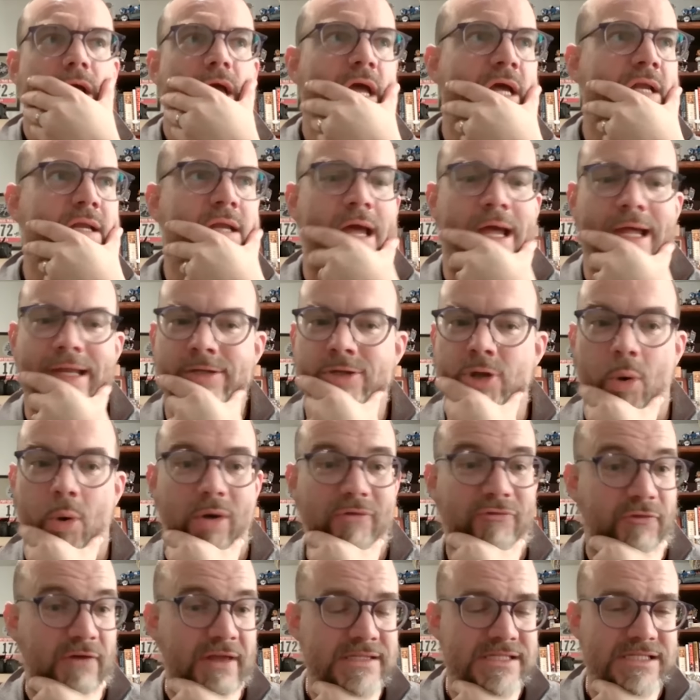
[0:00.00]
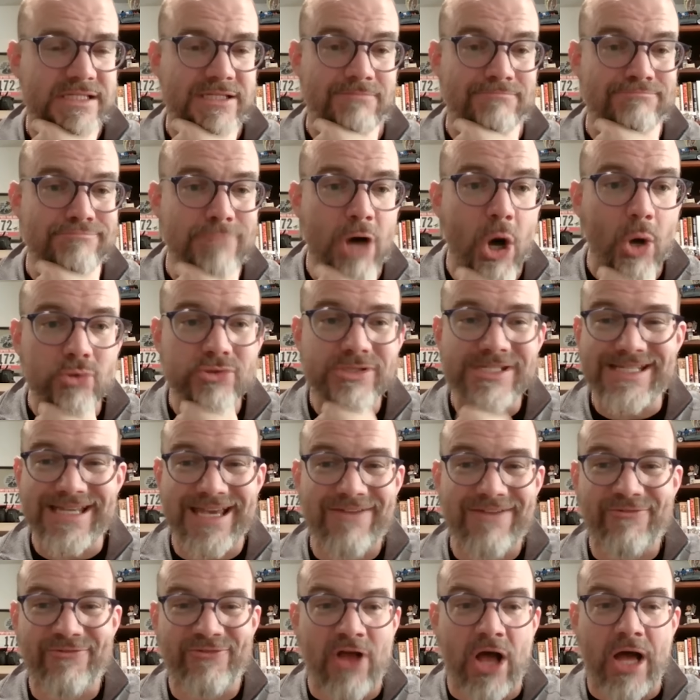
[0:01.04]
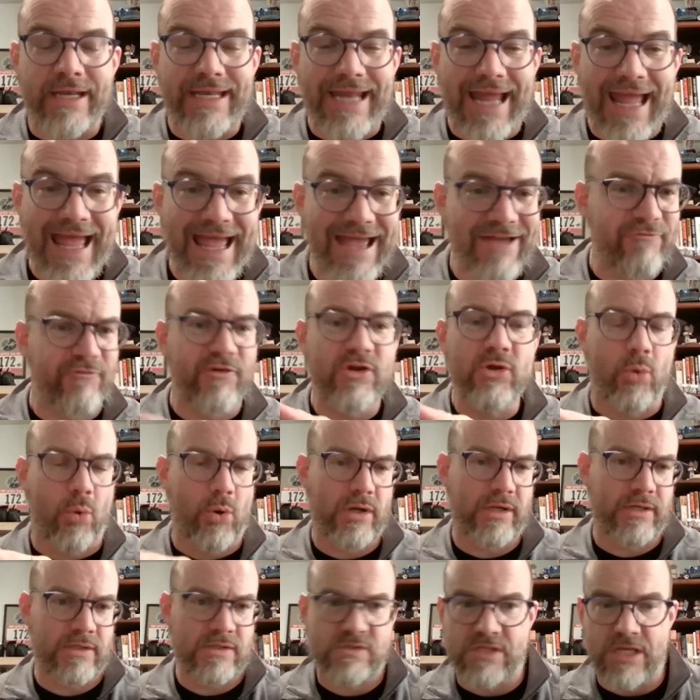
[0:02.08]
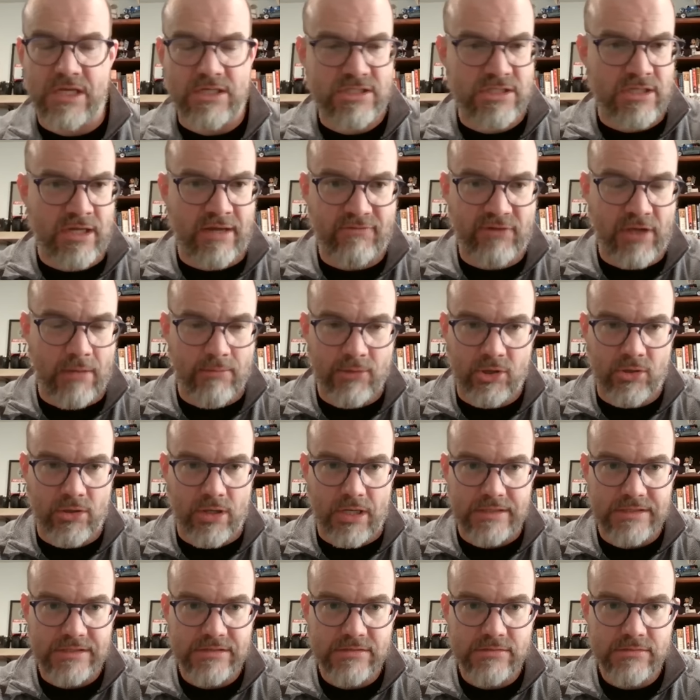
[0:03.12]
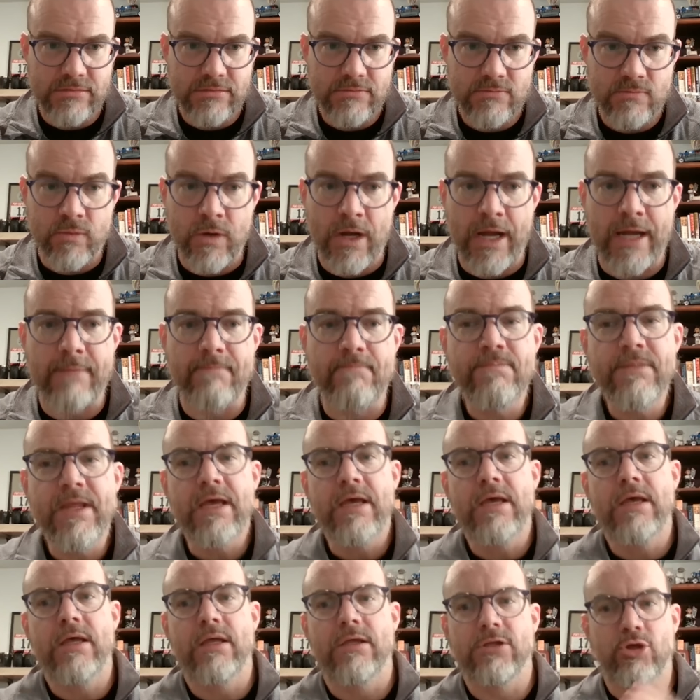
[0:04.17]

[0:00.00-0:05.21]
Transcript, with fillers: And, and no offense to most, if not every organization I've come across yeah. Right?